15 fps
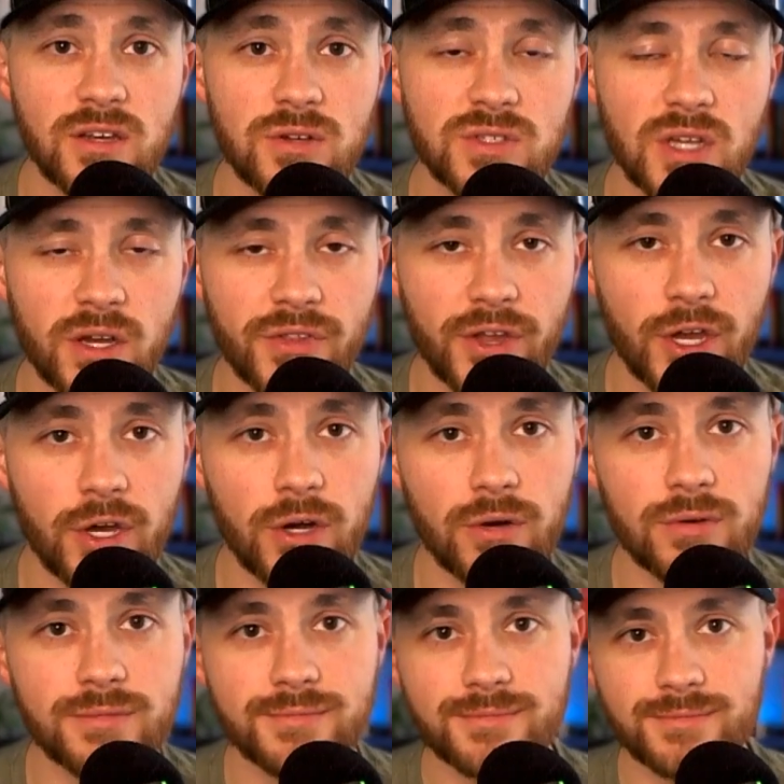those on the go.
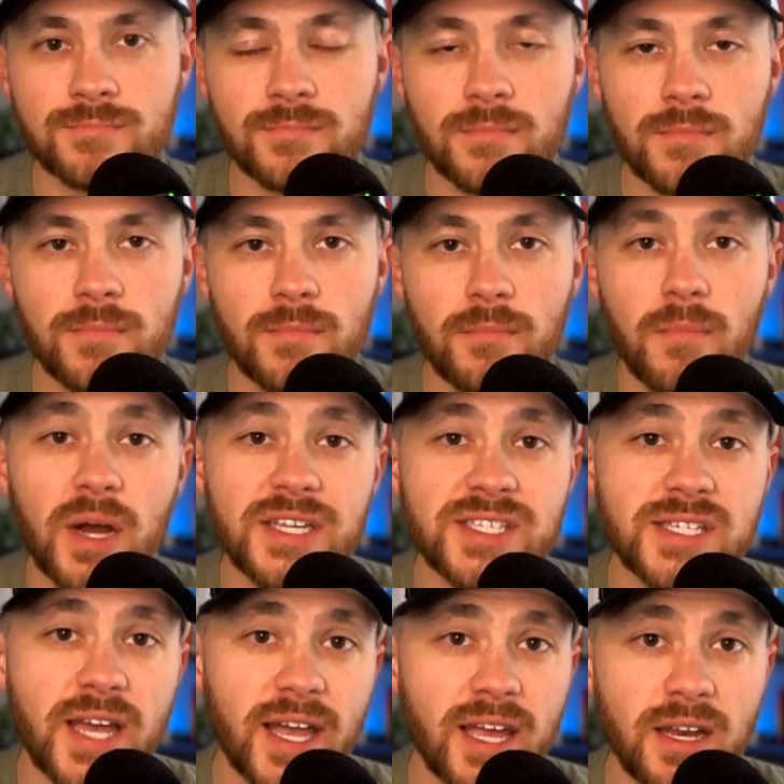My
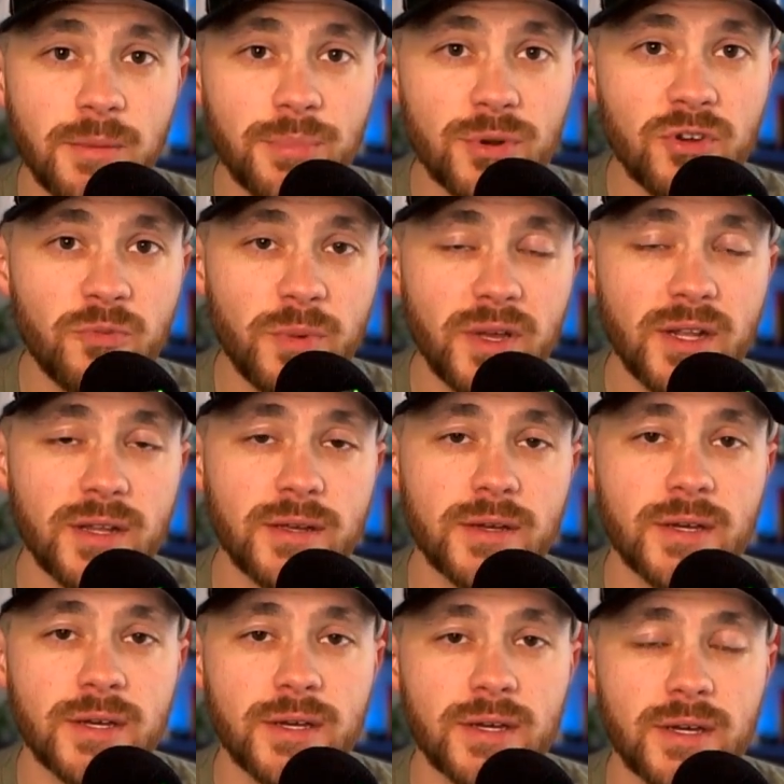second improvement
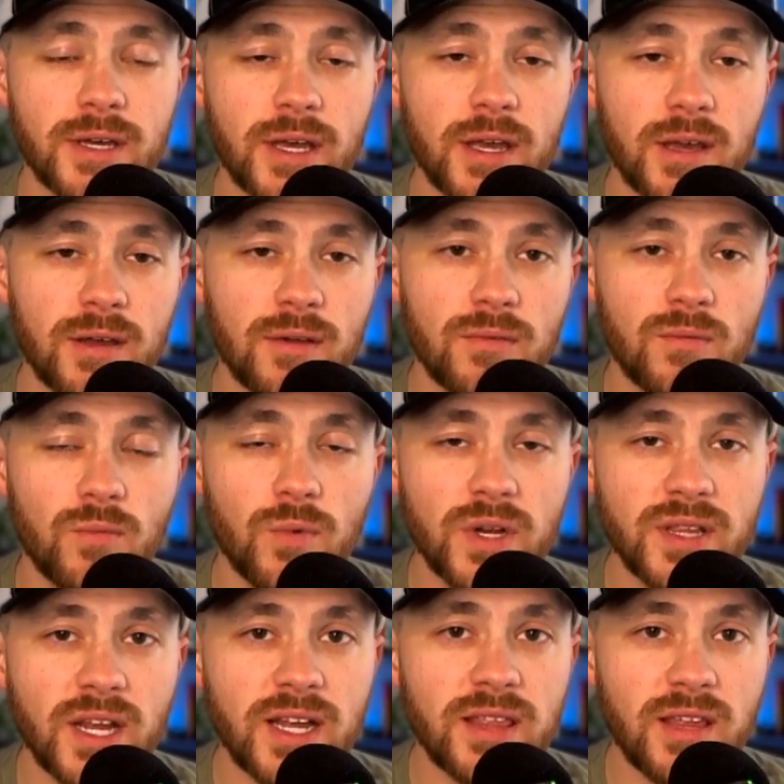and
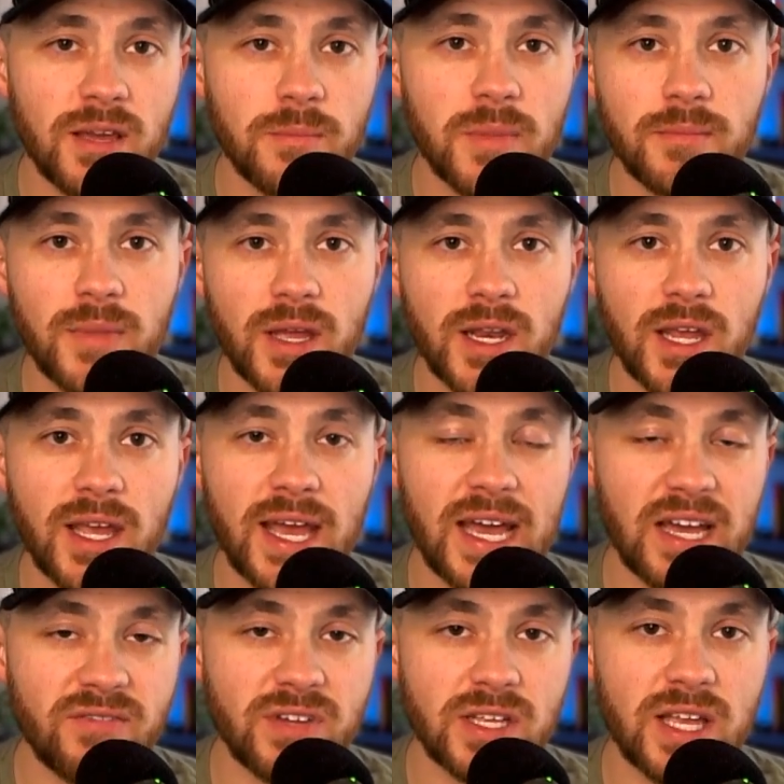one that I think many
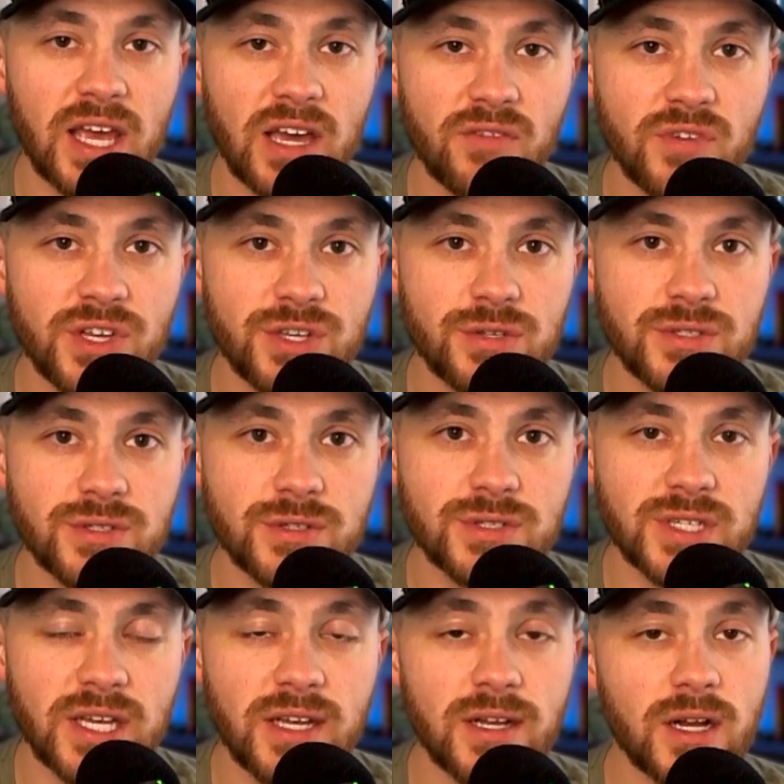avid Canva
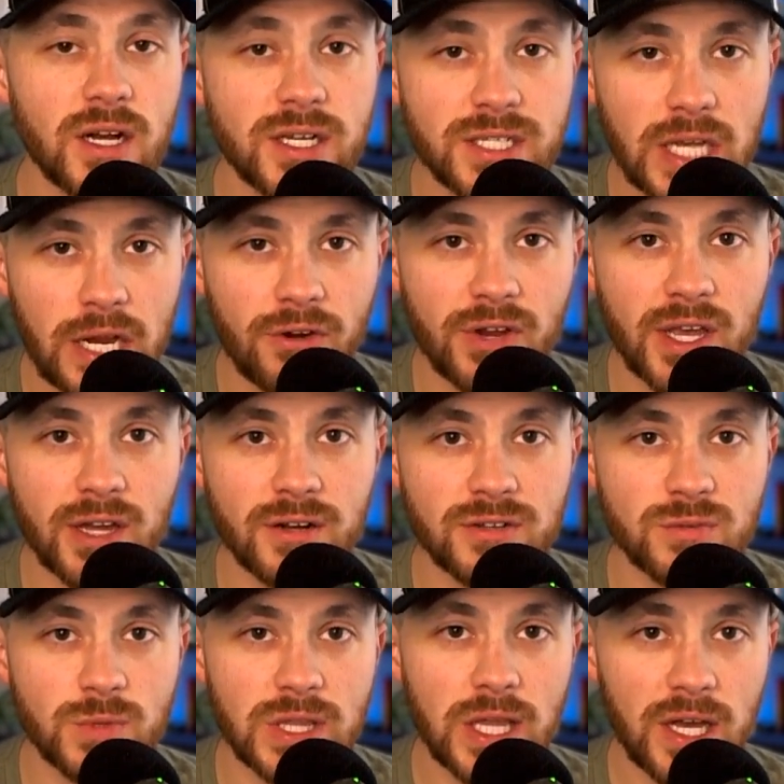users and content
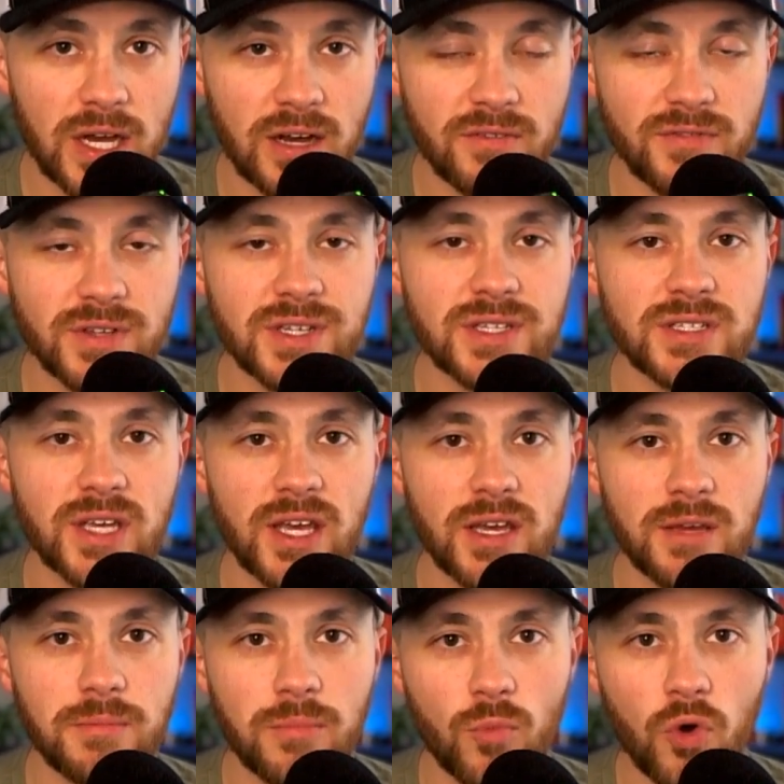creators would love is
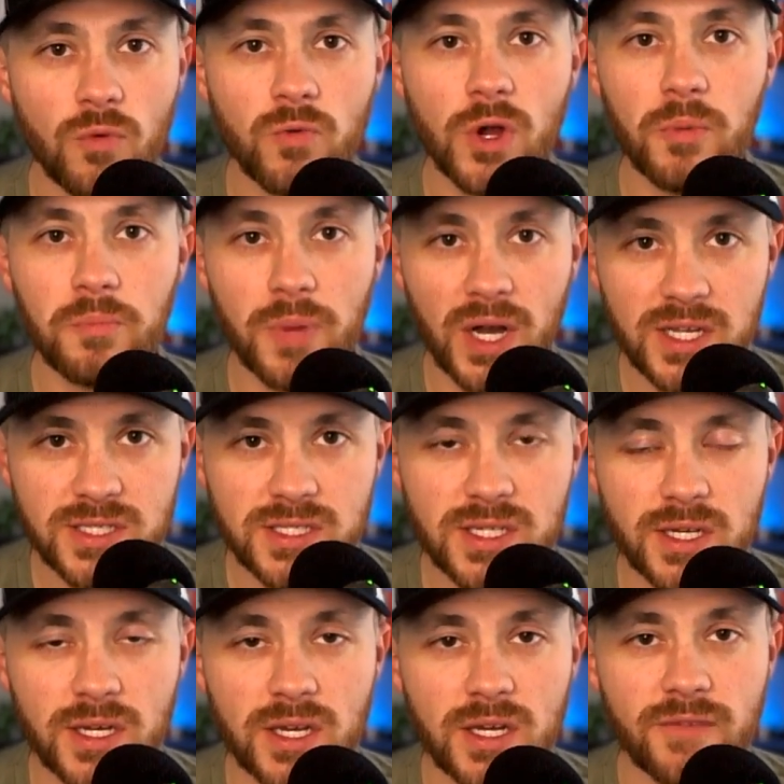a more robust
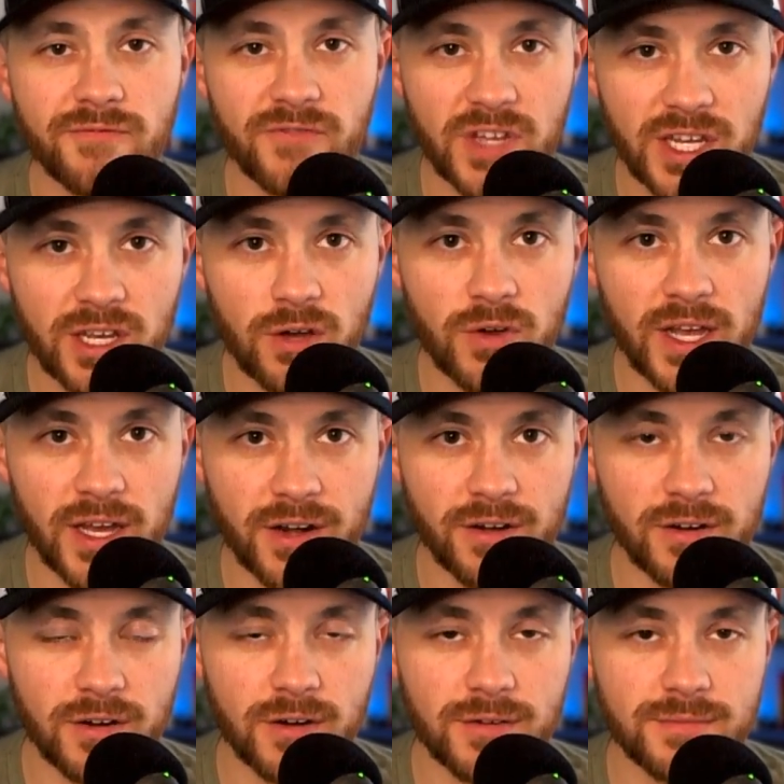video
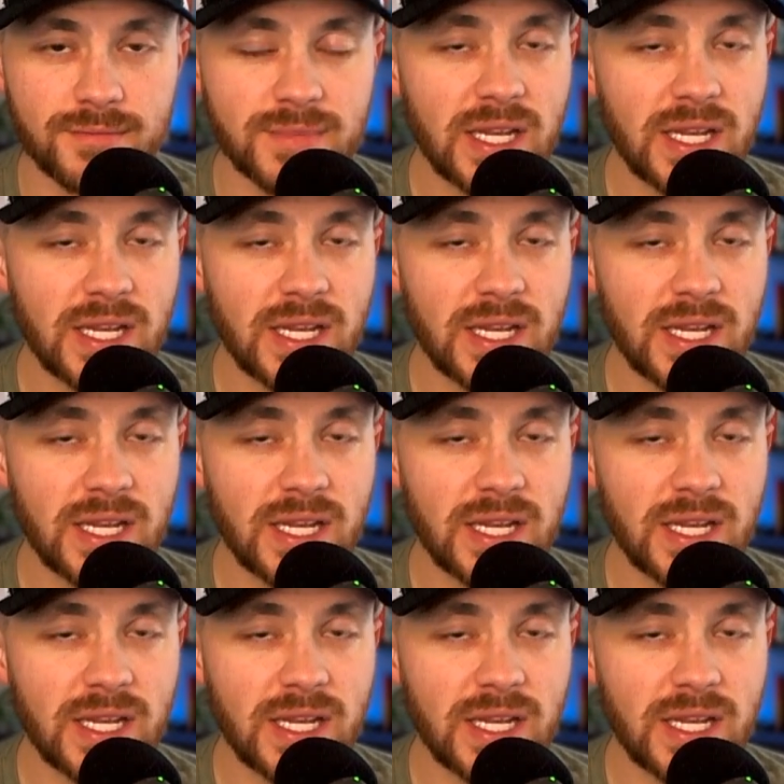editor.